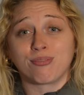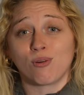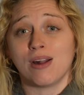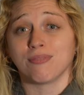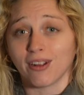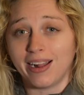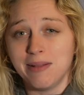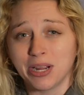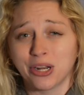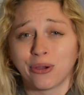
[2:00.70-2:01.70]
forever. I
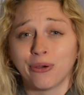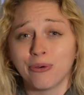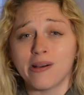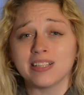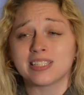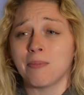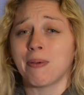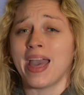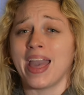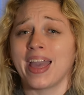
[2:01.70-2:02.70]
mean, who wants to
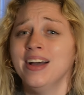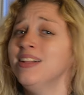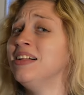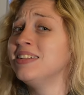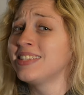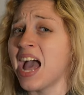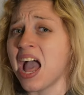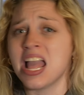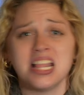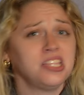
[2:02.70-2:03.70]
pay
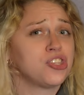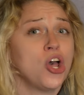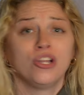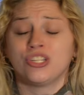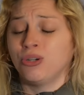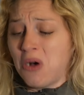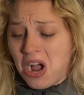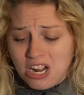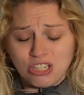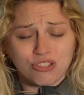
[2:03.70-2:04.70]
tens to
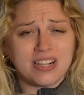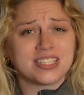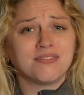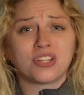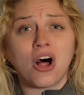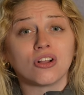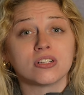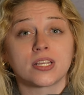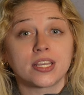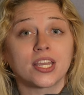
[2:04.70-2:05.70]
hundreds of
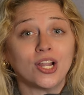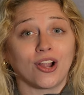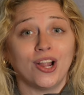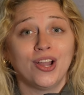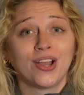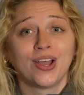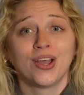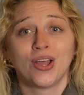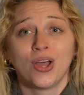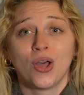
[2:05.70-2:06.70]
dollars a year
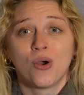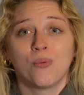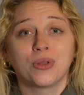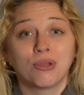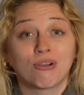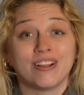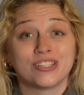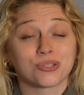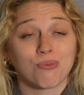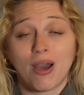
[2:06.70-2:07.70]
when you can
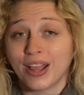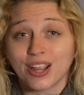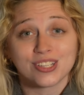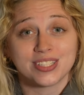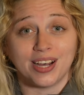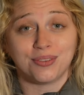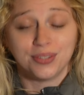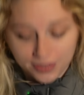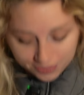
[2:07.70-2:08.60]
just run it yourself?